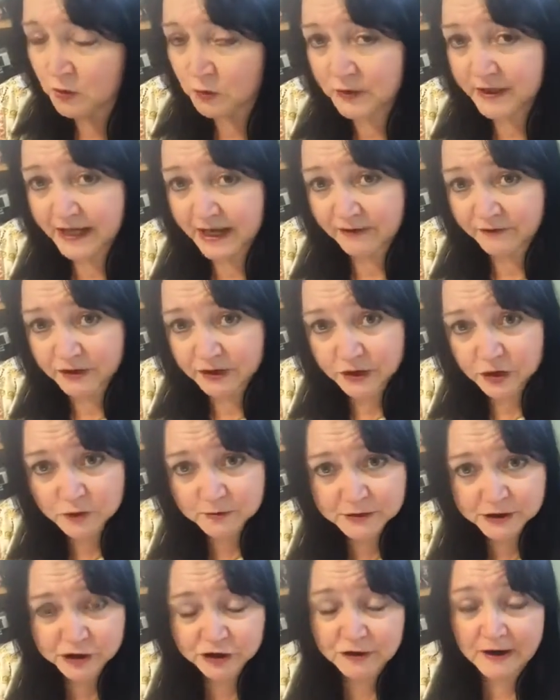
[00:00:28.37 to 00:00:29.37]
We have the
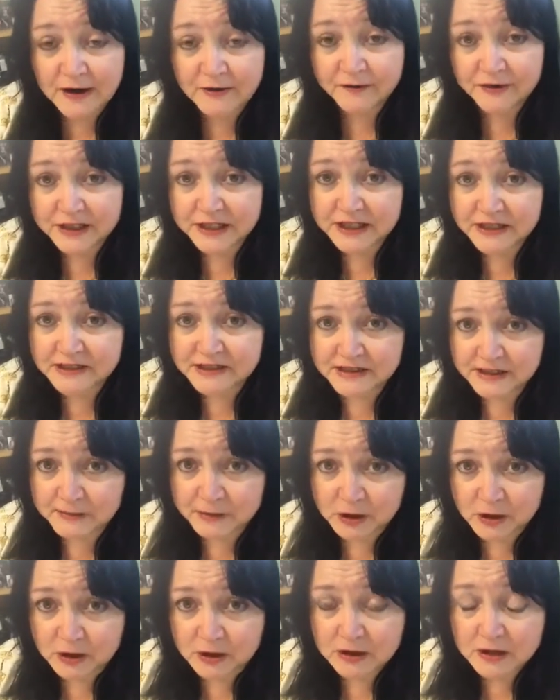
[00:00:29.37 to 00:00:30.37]
human trafficking
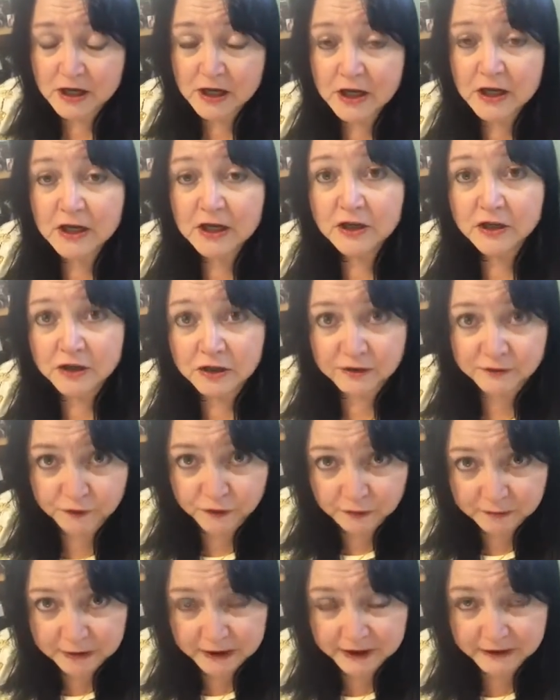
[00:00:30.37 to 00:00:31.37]
seminar. Good
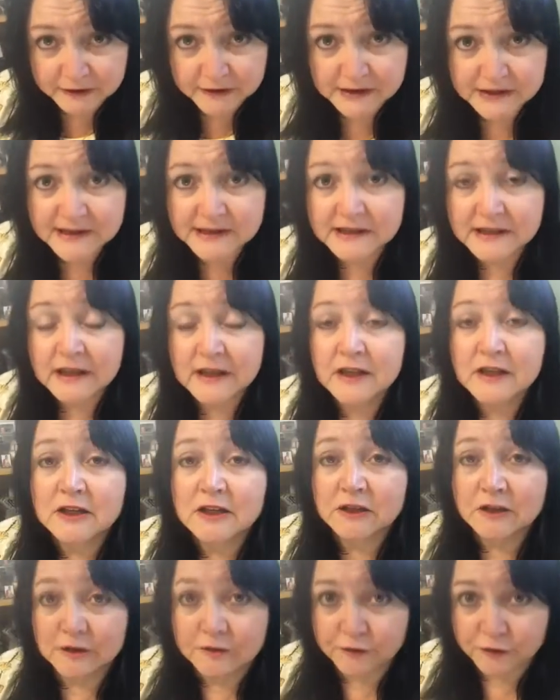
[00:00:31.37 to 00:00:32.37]
for parents,
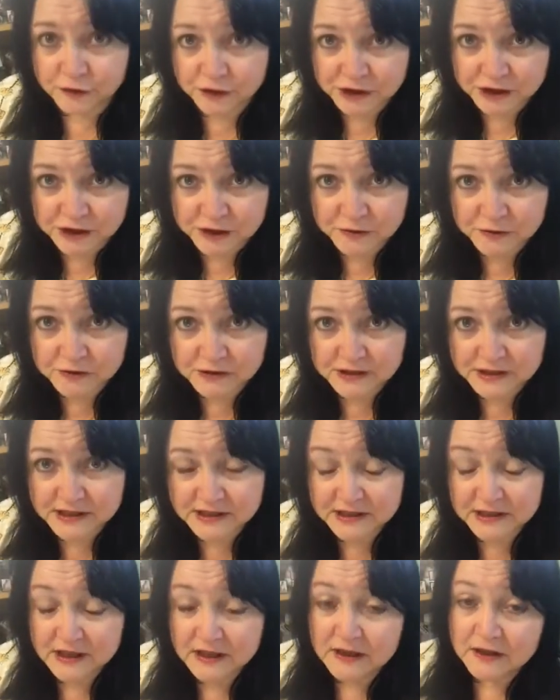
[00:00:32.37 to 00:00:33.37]
good for
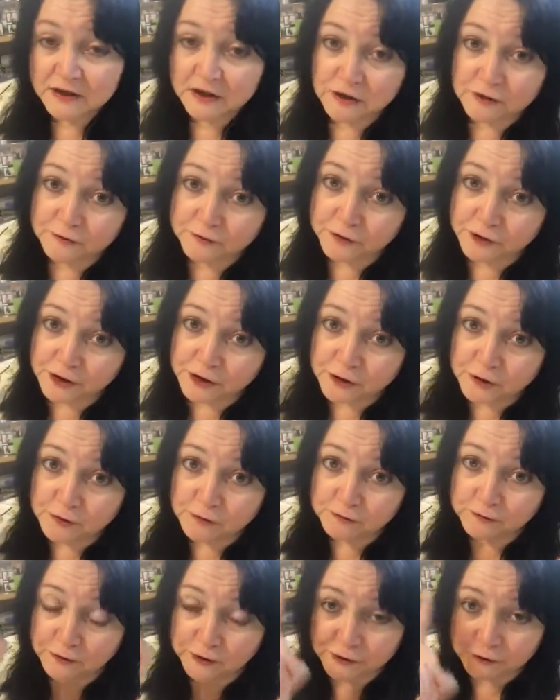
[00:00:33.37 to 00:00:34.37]
students, good for
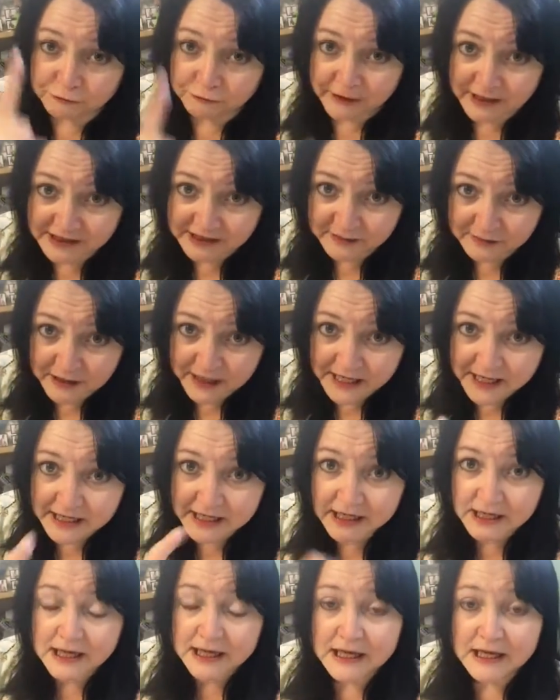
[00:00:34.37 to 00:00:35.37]
you, for your
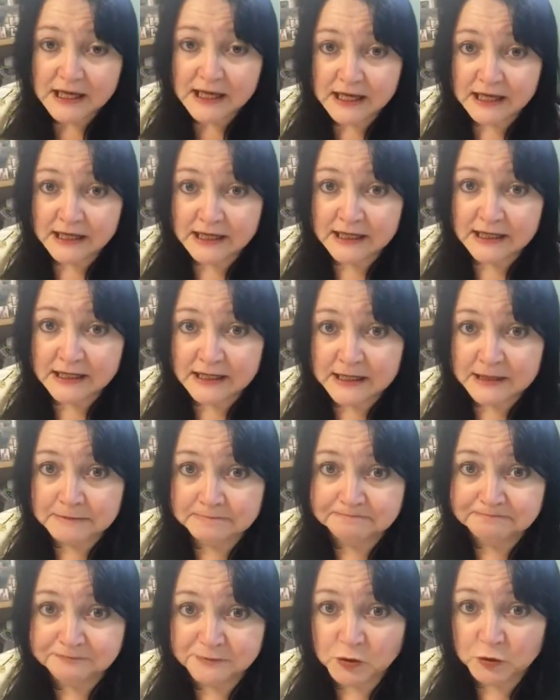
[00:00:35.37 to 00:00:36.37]
resume.
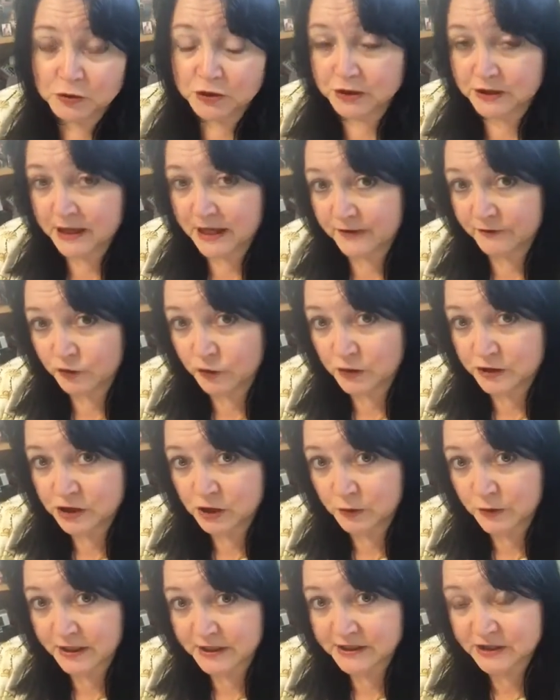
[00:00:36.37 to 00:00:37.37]
We're going to have
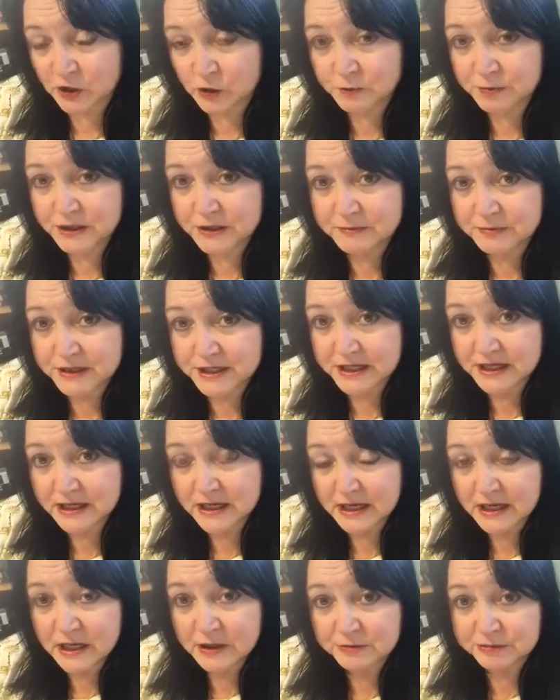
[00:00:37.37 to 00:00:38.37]
Quinty West OPP
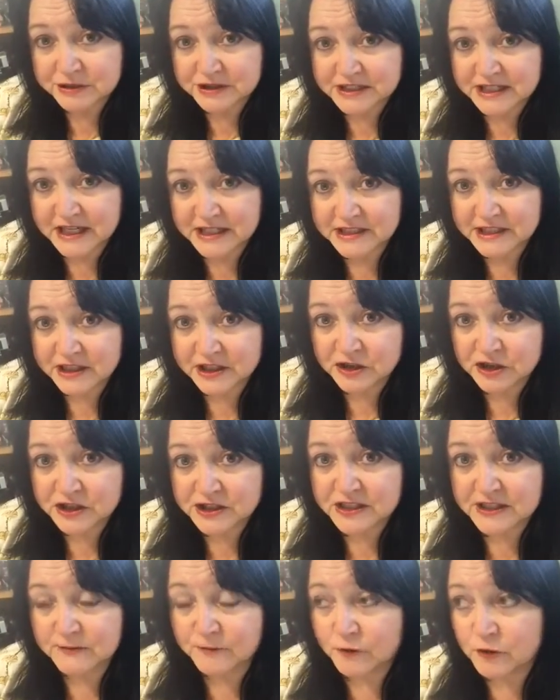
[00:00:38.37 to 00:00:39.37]
presenting
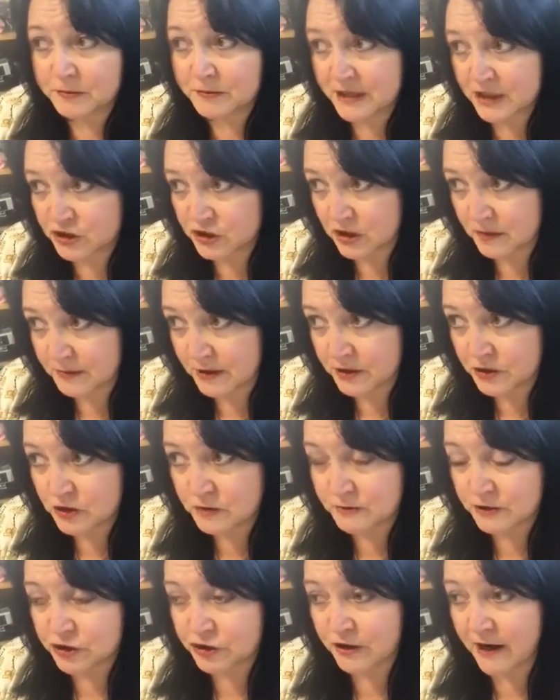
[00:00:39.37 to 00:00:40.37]
just information about
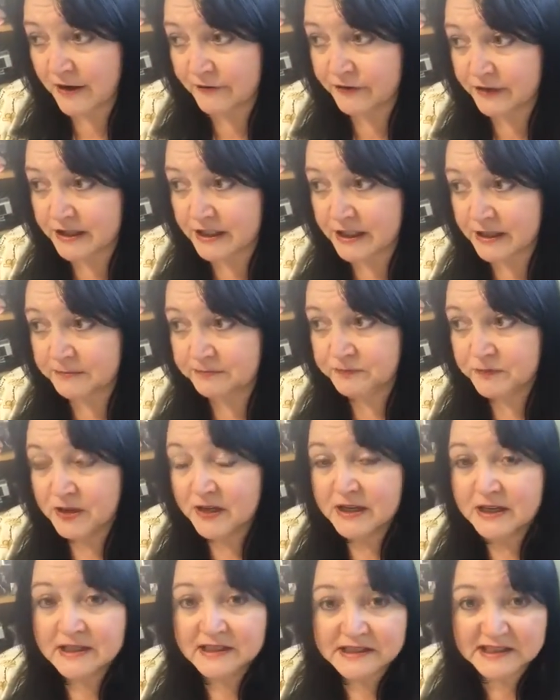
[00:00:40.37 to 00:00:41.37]
human trafficking,
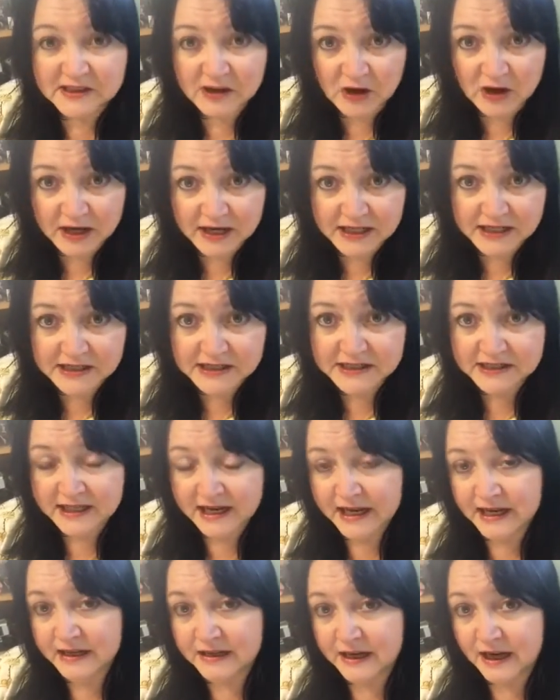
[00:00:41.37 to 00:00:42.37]
signs,
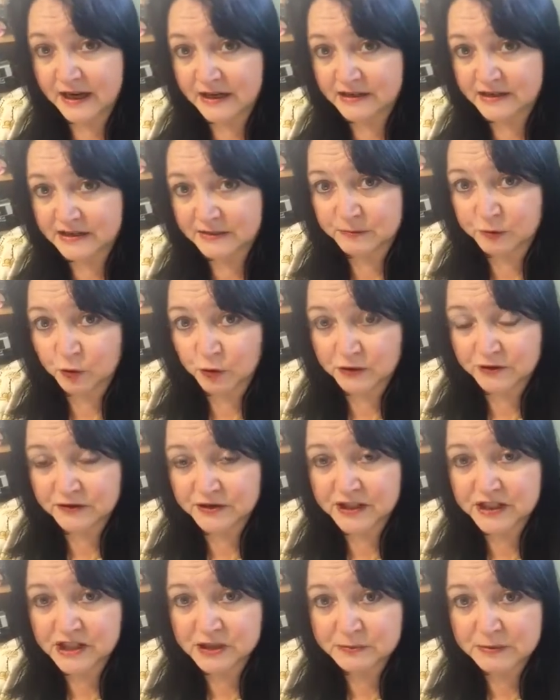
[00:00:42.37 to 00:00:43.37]
and how to support
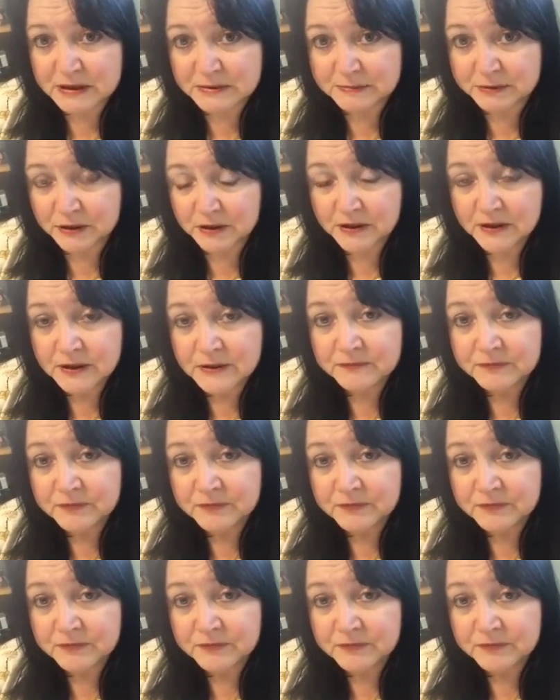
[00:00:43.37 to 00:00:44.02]
these people